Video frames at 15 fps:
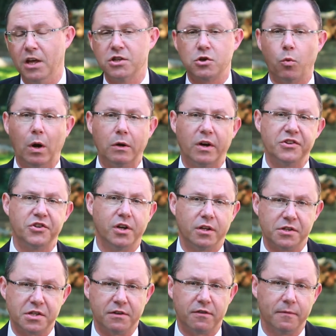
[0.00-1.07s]
So why do I share
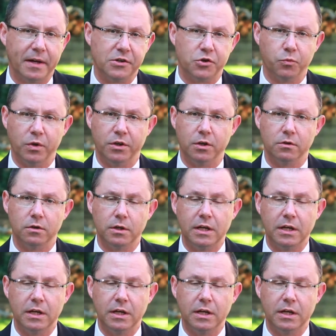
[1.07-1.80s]
this information with you?